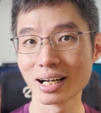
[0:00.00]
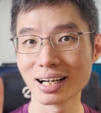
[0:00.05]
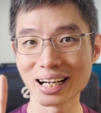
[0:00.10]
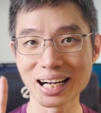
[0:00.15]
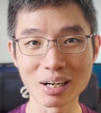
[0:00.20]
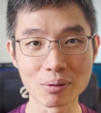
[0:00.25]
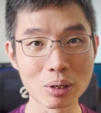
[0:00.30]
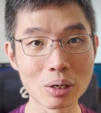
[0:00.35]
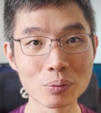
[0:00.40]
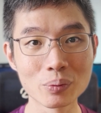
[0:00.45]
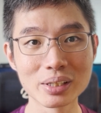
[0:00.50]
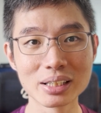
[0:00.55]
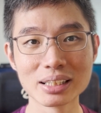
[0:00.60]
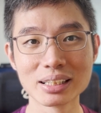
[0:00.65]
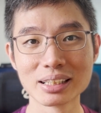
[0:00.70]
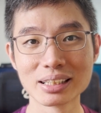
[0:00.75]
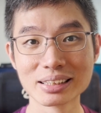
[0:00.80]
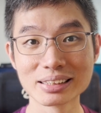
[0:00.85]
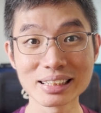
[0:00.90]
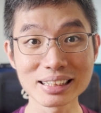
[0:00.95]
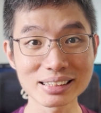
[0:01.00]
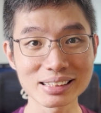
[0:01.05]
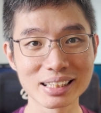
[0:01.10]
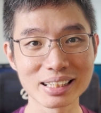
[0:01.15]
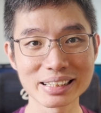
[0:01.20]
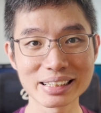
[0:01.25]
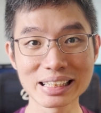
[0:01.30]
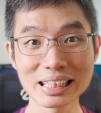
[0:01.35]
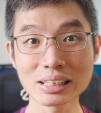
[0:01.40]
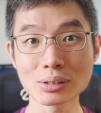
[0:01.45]
However, just
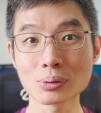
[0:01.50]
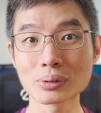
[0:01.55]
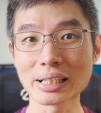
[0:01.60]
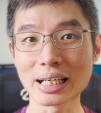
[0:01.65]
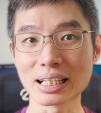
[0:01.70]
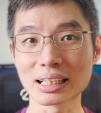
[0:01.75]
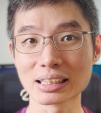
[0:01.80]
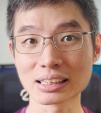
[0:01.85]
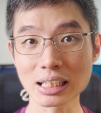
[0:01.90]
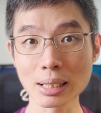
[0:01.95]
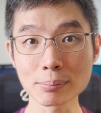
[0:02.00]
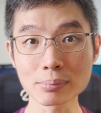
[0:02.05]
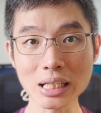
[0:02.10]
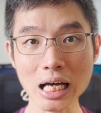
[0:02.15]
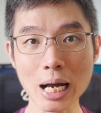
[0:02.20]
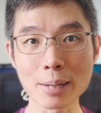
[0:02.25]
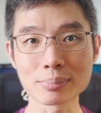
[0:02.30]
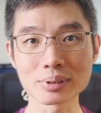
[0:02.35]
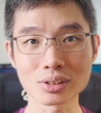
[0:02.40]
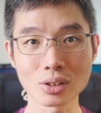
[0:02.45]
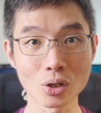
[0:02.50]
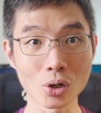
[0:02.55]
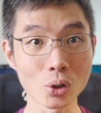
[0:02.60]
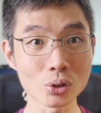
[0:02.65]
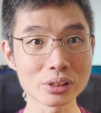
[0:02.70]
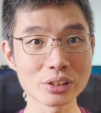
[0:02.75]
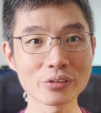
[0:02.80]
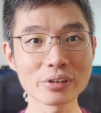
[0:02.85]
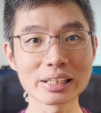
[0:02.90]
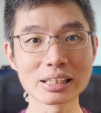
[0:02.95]
take note that sometimes
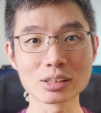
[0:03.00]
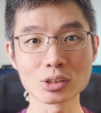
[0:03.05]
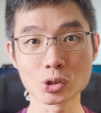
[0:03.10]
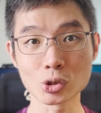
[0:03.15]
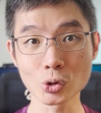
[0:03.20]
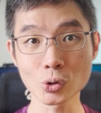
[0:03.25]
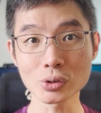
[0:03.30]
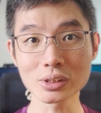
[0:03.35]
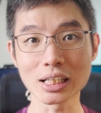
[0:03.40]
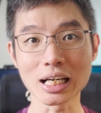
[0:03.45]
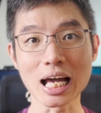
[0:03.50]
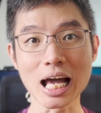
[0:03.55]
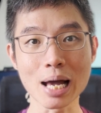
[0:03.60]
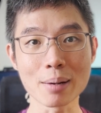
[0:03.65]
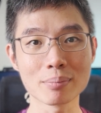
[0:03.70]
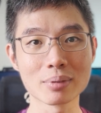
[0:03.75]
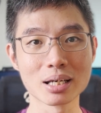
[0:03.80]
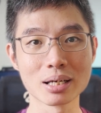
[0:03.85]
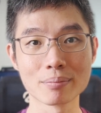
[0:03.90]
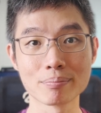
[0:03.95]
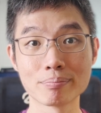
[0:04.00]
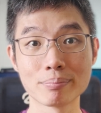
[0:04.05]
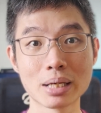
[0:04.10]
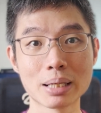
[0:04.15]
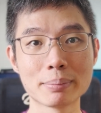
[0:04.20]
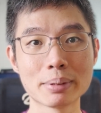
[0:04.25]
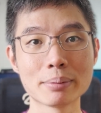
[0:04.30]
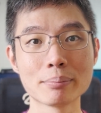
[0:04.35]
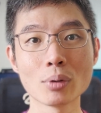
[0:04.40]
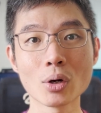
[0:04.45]
ordering through the app may
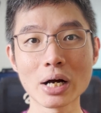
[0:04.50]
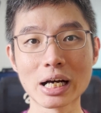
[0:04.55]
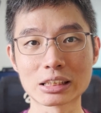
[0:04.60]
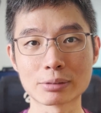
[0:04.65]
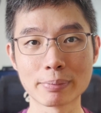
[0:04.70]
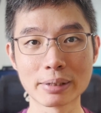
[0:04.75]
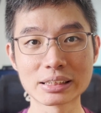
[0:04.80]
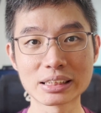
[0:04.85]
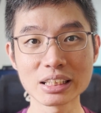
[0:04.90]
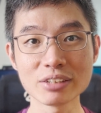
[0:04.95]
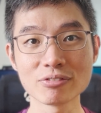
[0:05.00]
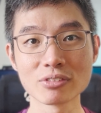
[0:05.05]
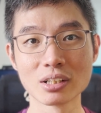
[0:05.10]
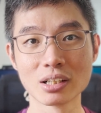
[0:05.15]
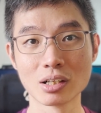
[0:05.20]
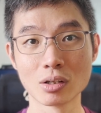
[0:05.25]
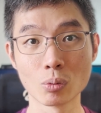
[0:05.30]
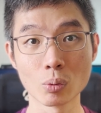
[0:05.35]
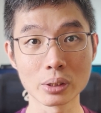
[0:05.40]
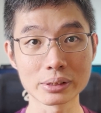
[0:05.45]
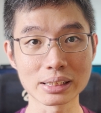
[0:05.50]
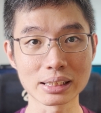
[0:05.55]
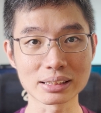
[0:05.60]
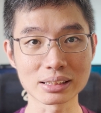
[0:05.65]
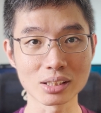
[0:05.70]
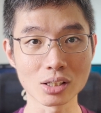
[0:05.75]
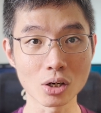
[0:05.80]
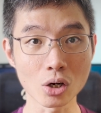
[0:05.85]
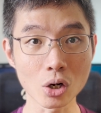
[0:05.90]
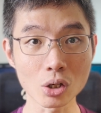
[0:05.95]
be more expensive
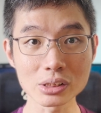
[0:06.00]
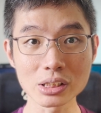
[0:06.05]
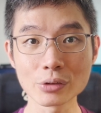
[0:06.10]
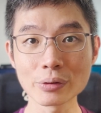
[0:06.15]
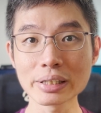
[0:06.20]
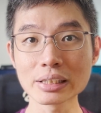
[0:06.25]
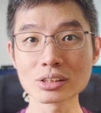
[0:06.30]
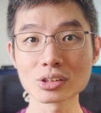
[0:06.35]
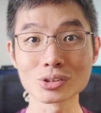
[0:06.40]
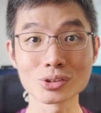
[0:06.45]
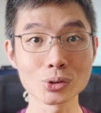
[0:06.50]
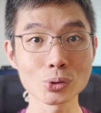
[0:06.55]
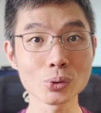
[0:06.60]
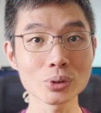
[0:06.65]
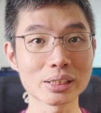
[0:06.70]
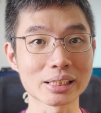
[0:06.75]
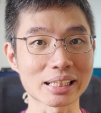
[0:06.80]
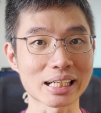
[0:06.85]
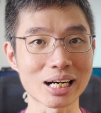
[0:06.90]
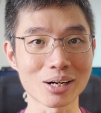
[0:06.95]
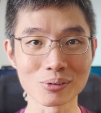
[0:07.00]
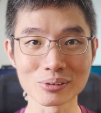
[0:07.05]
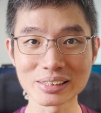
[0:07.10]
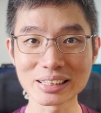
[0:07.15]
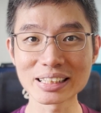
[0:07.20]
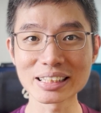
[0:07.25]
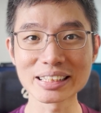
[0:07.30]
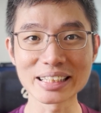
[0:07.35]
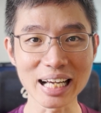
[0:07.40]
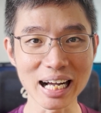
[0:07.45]
versus ordering through the
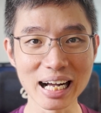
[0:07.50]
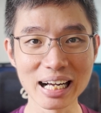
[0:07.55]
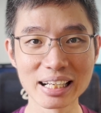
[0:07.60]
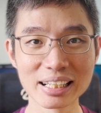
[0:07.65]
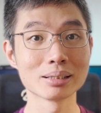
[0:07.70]
counter, yeah?